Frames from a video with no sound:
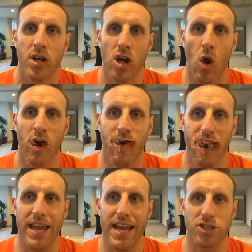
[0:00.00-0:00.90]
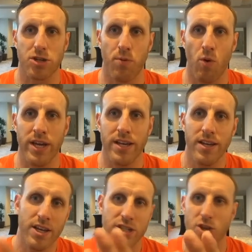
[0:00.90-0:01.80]
going for that extra point.
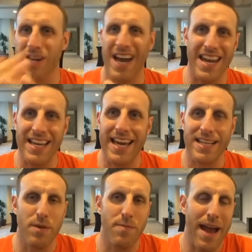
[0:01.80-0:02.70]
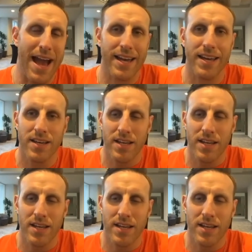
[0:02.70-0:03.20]
So it kind of kicked me back.